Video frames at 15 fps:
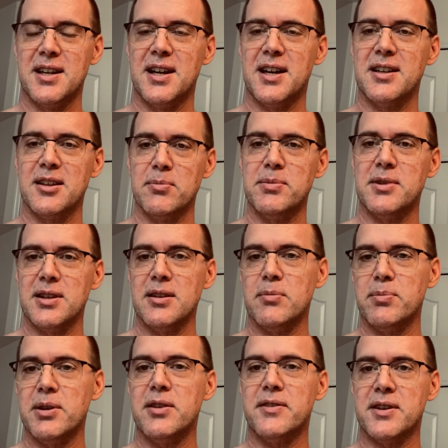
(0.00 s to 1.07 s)
a little, little
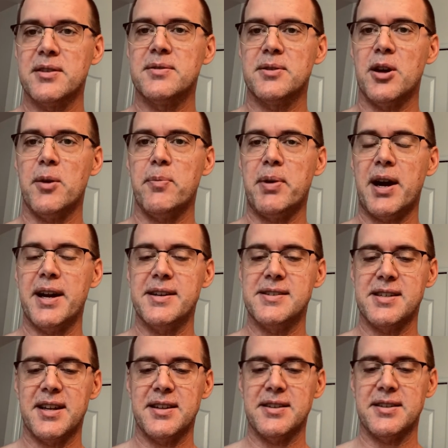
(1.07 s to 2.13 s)
bit of a pine
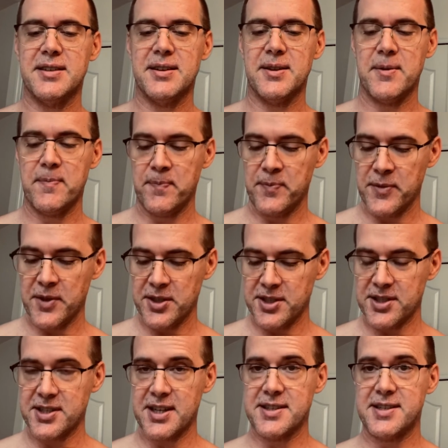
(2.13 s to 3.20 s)
scent.
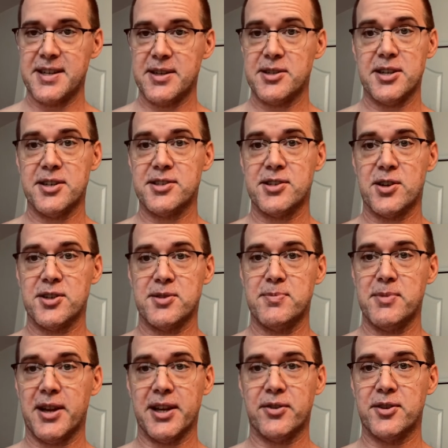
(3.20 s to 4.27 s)
Just doesn't, doesn't start to
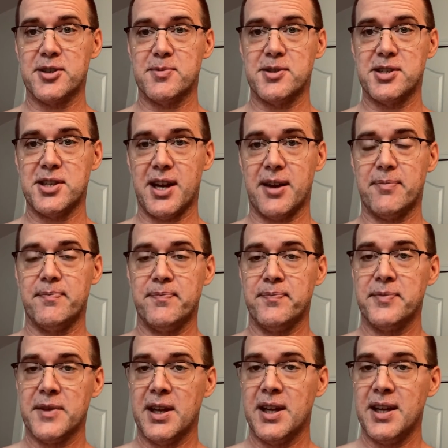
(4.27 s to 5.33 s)
smell like Christmas yet.
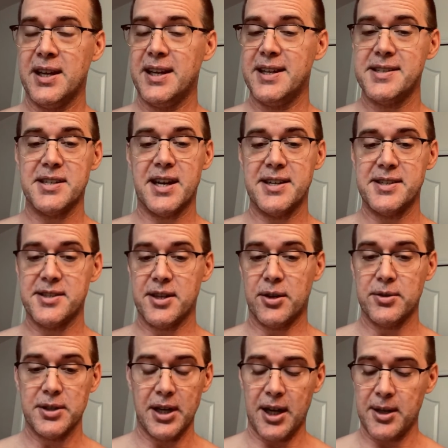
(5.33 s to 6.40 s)
It's nice though.
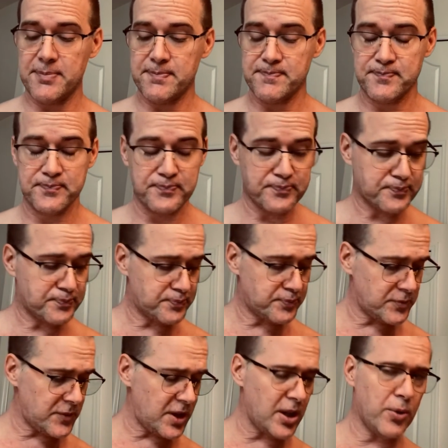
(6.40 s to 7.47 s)
Um,
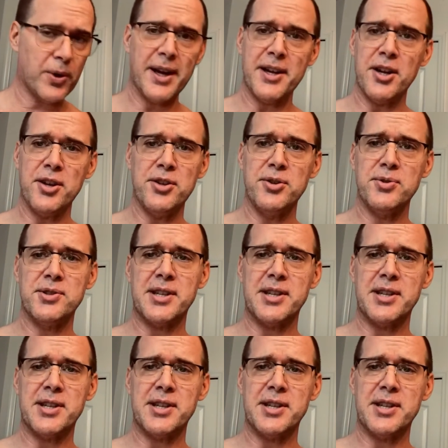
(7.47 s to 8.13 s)
what I do is,